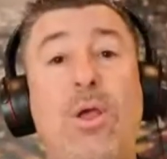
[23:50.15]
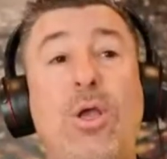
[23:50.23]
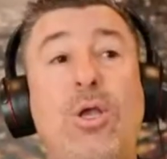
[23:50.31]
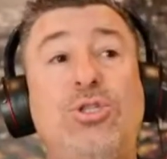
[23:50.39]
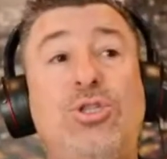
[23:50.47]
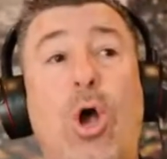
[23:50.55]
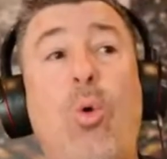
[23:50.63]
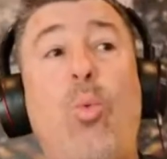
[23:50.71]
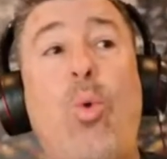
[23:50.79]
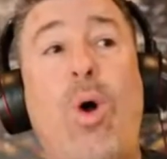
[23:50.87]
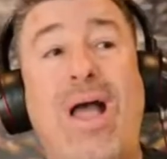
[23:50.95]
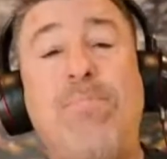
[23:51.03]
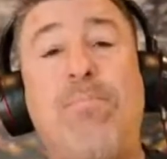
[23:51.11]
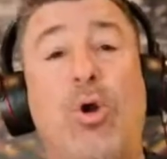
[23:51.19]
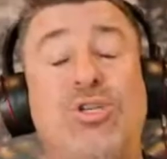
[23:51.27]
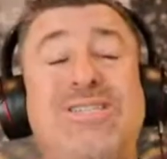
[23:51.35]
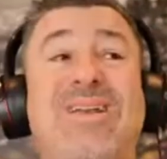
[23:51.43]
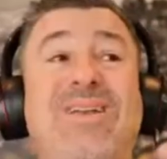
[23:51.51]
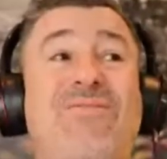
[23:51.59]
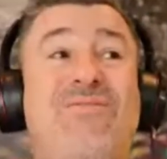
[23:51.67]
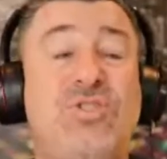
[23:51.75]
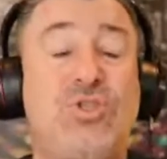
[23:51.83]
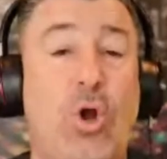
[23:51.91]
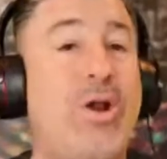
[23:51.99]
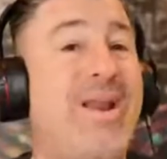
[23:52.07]
So one person
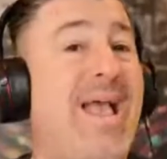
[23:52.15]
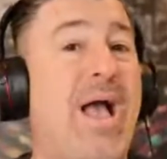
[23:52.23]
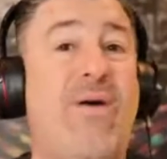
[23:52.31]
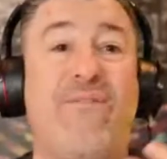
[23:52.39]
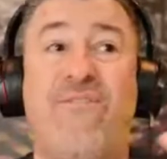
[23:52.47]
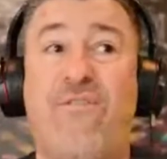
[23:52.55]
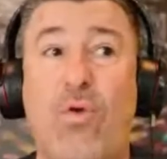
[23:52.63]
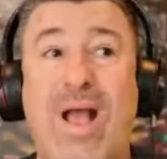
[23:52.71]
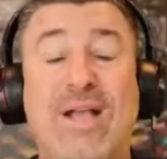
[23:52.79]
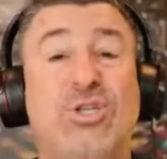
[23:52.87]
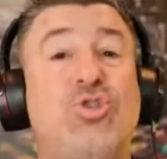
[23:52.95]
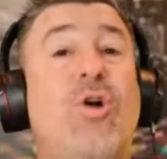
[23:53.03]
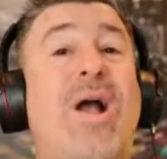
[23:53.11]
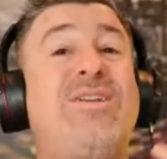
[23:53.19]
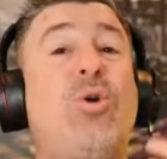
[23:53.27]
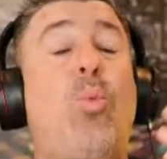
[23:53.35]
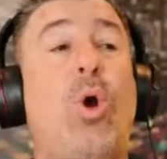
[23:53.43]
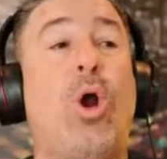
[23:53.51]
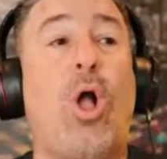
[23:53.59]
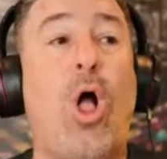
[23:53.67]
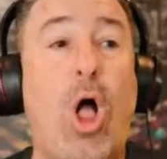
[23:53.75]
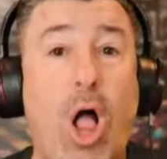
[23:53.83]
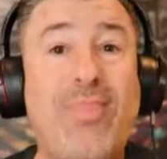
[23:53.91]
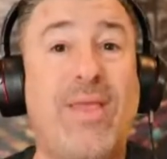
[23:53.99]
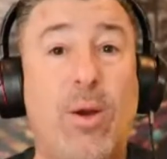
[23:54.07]
starting out fresh, trying to work
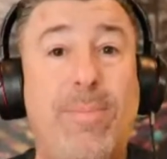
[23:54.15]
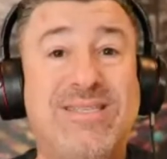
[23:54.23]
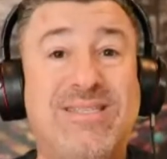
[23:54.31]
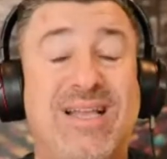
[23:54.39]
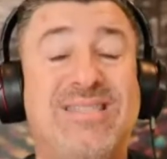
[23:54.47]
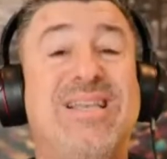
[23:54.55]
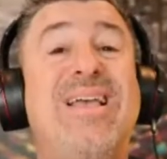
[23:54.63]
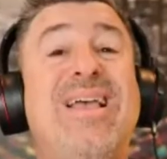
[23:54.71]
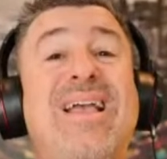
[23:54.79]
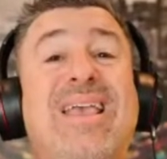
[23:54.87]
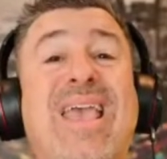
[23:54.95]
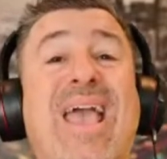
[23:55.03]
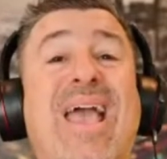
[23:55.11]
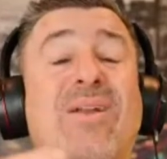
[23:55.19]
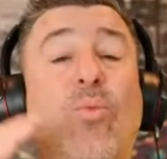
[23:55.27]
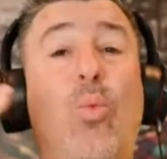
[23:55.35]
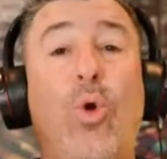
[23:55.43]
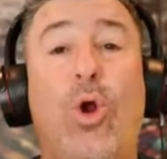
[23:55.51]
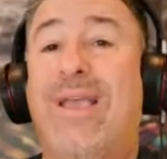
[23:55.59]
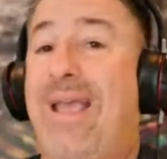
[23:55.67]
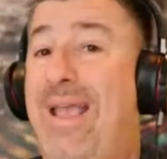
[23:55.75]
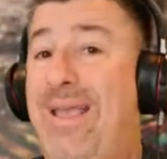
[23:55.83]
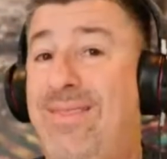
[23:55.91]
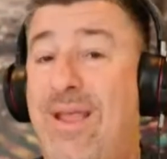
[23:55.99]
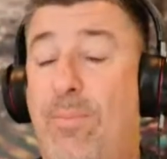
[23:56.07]
on their business, can't work
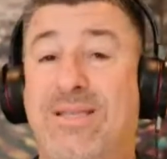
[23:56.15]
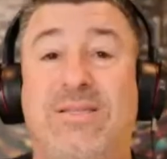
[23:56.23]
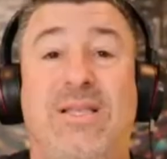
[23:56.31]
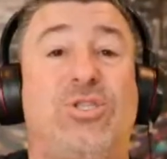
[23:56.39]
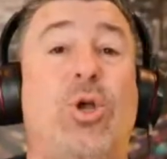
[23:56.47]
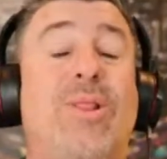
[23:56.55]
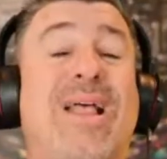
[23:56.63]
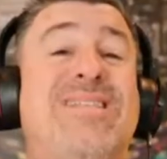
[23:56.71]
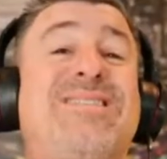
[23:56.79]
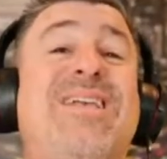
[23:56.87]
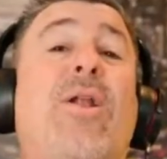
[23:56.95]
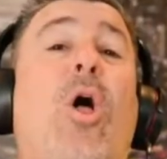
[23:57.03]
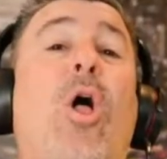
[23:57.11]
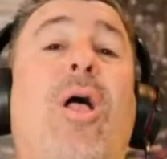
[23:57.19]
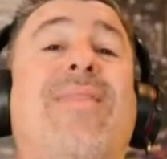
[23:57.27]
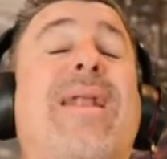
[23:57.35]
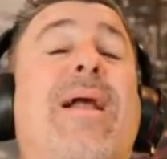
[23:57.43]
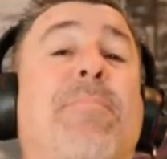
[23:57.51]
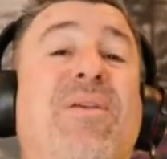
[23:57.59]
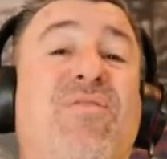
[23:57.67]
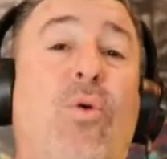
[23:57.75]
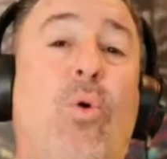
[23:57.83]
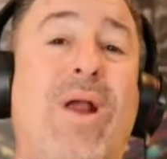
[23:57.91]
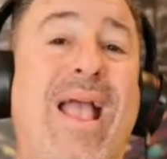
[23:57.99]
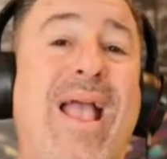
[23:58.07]
in their business. So let's set all that up
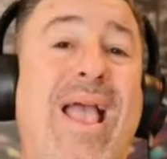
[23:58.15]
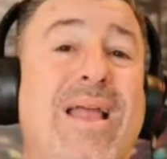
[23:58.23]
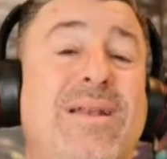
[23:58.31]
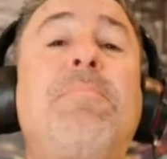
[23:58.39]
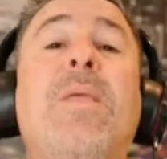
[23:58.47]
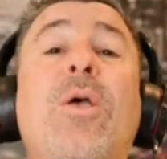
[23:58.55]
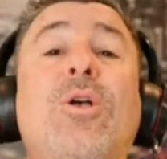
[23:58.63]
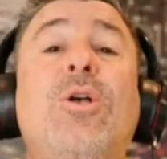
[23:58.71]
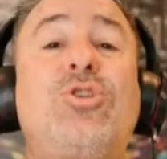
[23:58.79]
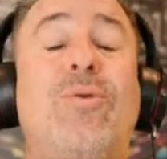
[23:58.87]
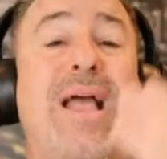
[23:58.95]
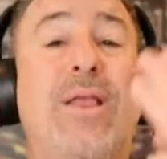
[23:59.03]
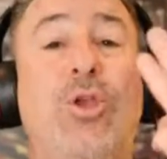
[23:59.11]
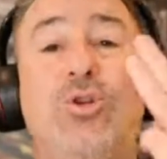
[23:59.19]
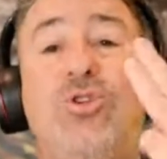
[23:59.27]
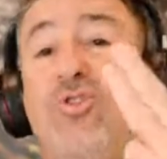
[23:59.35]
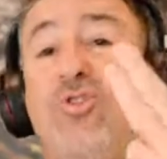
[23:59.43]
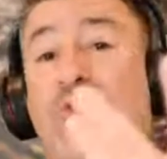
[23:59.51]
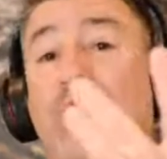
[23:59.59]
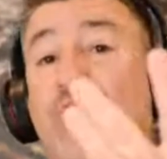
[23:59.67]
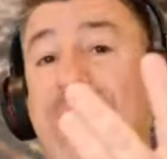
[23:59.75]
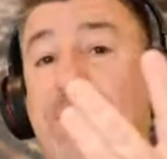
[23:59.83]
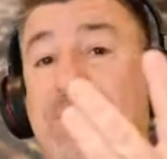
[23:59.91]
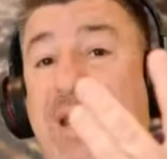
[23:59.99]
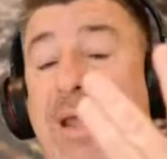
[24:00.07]
beforehand so that you're
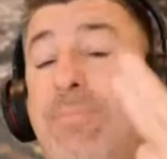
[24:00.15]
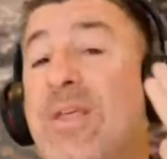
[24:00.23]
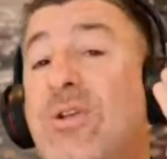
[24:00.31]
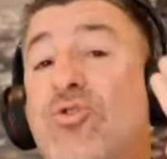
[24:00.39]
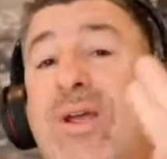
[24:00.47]
the dream team.